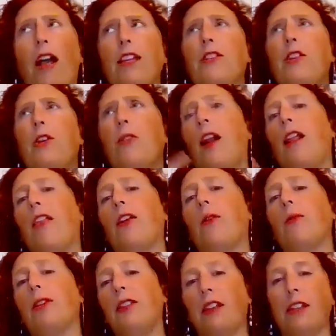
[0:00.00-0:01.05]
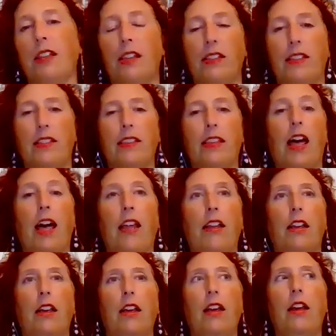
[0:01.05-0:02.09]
is there anything within this that